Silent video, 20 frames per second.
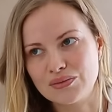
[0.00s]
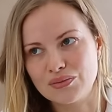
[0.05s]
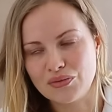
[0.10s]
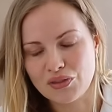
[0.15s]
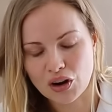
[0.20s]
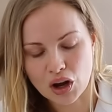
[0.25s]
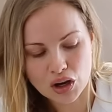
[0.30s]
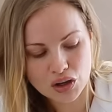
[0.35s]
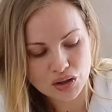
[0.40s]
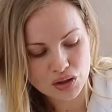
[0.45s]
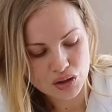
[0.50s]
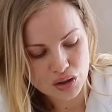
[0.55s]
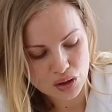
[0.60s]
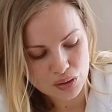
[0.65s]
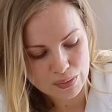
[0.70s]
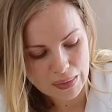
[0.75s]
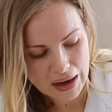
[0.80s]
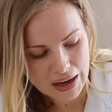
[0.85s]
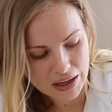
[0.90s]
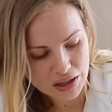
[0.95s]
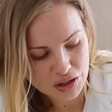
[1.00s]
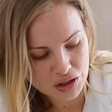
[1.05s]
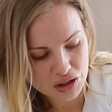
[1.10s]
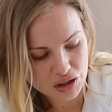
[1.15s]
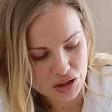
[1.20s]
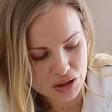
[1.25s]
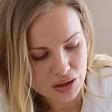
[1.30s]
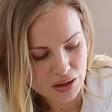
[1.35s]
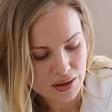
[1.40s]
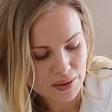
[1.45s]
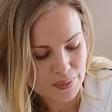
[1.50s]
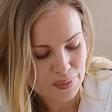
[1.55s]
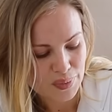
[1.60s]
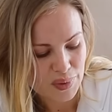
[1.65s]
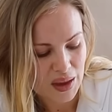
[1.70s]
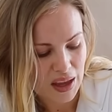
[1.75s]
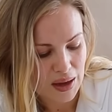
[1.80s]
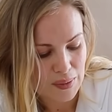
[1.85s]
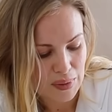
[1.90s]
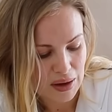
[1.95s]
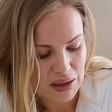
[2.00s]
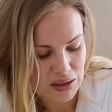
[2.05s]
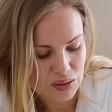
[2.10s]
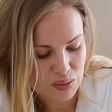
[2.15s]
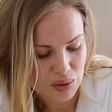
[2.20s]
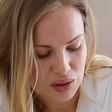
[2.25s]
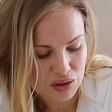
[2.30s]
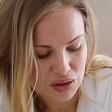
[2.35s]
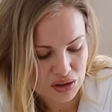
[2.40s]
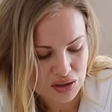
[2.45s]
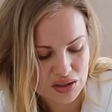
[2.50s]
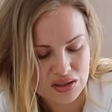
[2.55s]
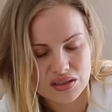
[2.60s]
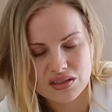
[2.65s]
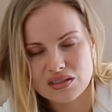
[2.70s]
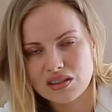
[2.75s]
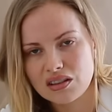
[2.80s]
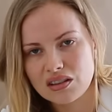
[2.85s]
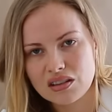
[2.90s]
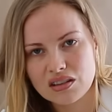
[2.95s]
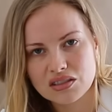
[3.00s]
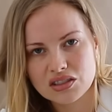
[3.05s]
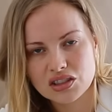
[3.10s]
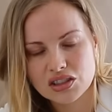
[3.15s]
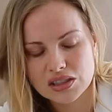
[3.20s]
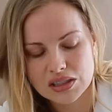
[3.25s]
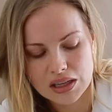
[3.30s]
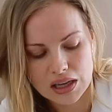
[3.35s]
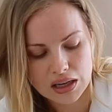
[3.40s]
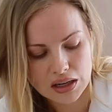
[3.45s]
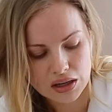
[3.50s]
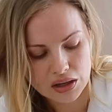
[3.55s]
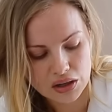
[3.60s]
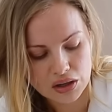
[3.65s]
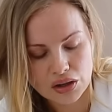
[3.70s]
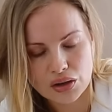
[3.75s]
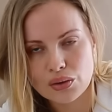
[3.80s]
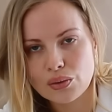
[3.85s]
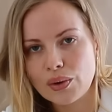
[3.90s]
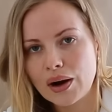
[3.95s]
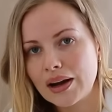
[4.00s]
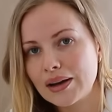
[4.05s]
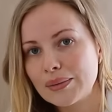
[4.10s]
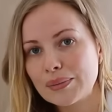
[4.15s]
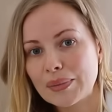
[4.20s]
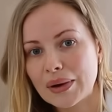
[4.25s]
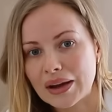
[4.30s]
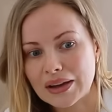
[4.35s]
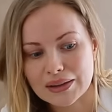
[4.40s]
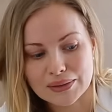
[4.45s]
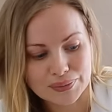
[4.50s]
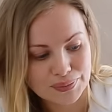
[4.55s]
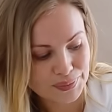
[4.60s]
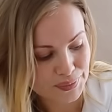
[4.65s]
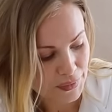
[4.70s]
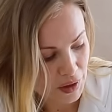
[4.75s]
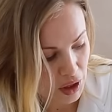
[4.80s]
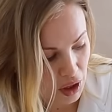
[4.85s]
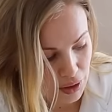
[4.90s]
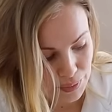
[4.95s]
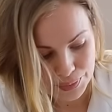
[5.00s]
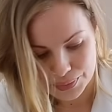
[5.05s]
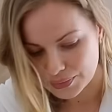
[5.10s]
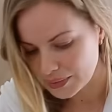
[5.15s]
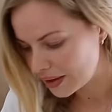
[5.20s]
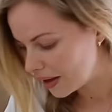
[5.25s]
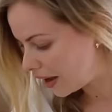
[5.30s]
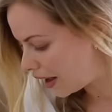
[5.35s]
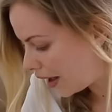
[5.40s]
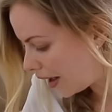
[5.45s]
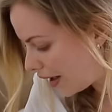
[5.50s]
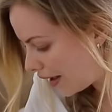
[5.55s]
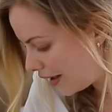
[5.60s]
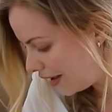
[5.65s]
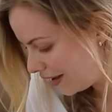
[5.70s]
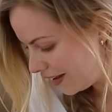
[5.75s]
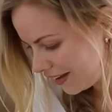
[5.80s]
vlog so much, I might as well just get a new one. But yeah, I